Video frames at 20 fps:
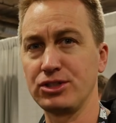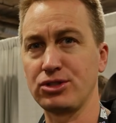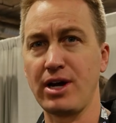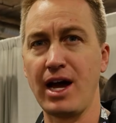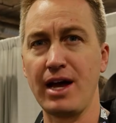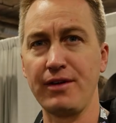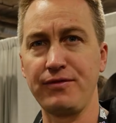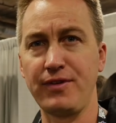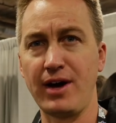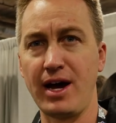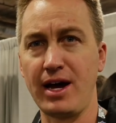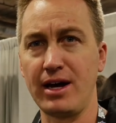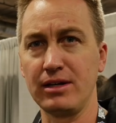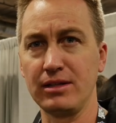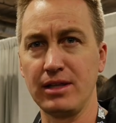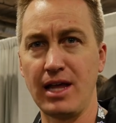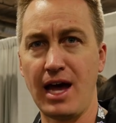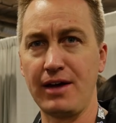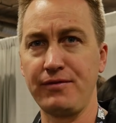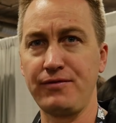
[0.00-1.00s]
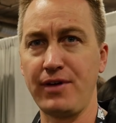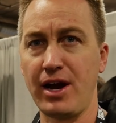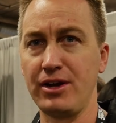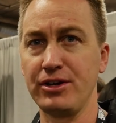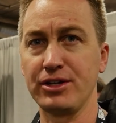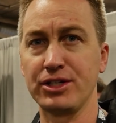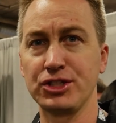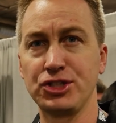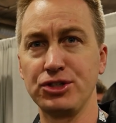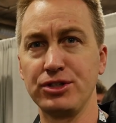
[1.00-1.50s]
dry fire, live fire. You
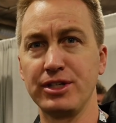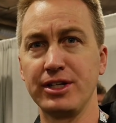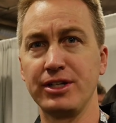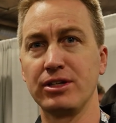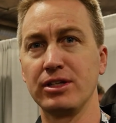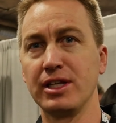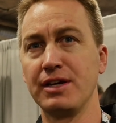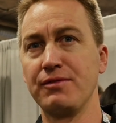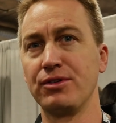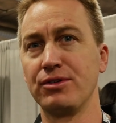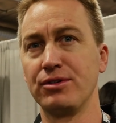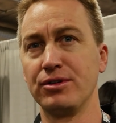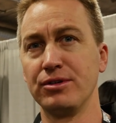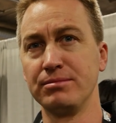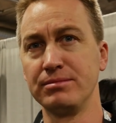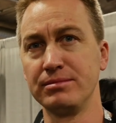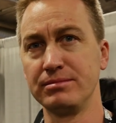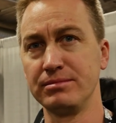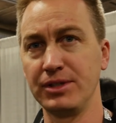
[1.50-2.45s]
can shoot in your living room.